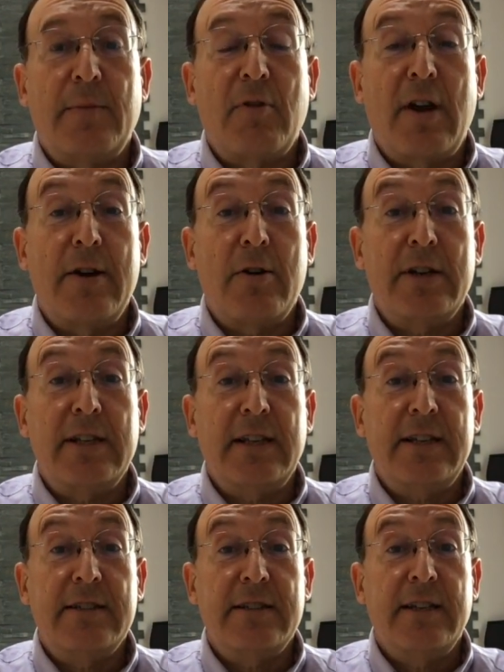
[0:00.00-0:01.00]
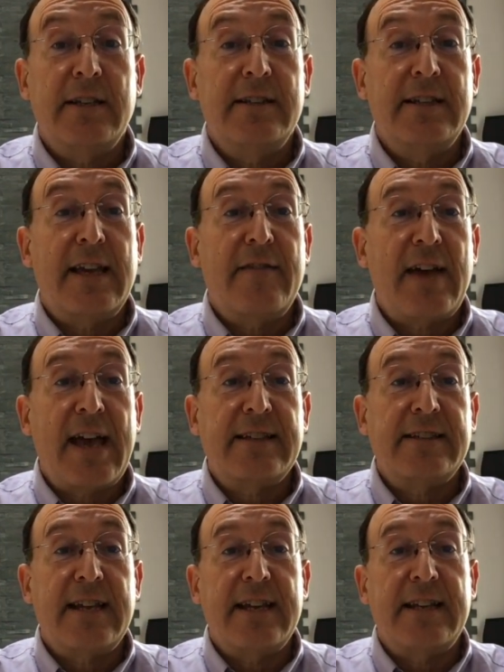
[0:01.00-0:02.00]
priority list to get
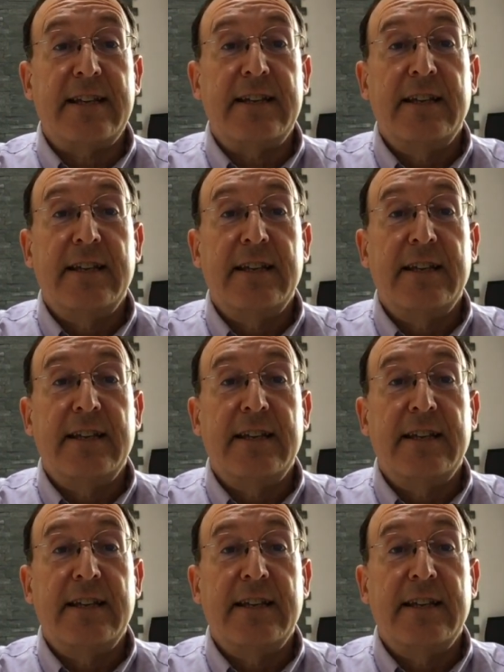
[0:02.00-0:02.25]
vaccinated?